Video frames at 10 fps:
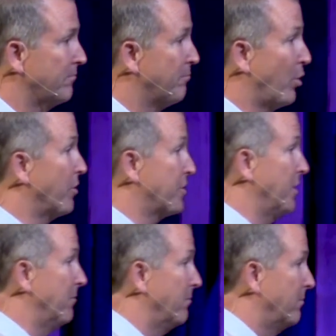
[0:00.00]
murders
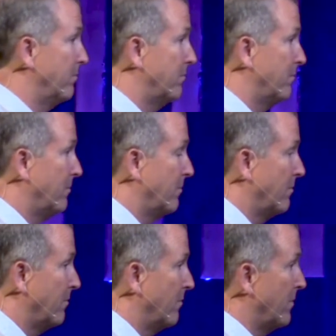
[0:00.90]
him.
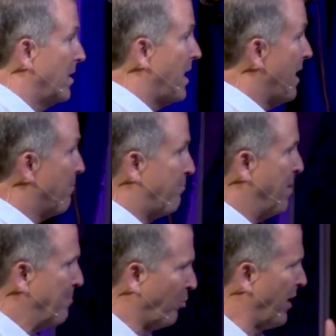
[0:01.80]
And
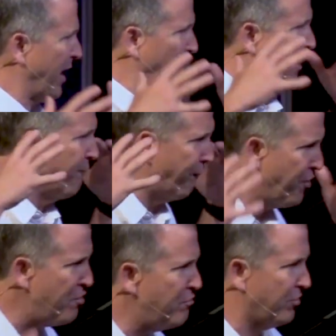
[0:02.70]
people are like
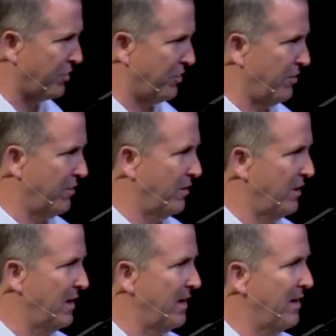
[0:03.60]
confused.
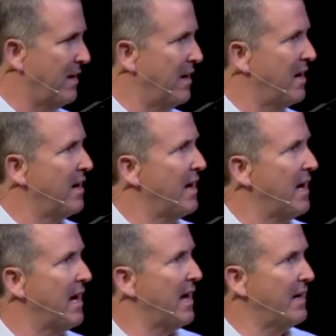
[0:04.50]

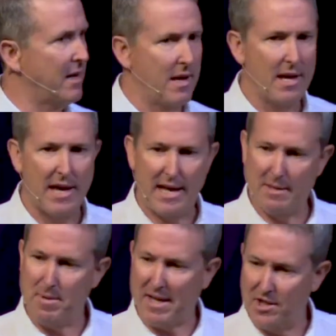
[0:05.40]
And eh,
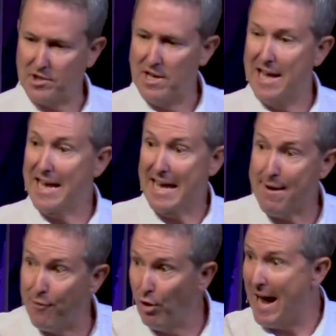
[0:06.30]
because
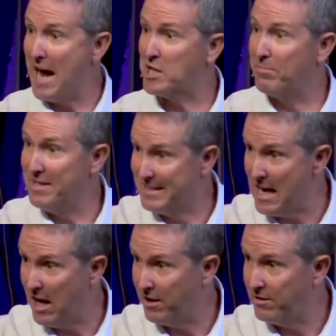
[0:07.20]
evil has been
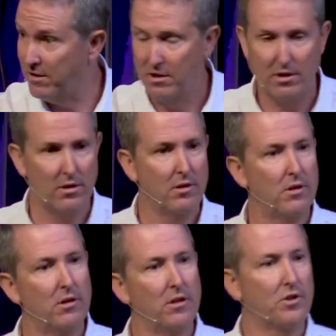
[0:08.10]
done
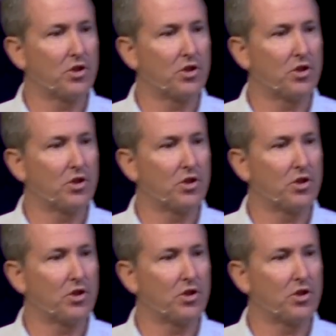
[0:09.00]
to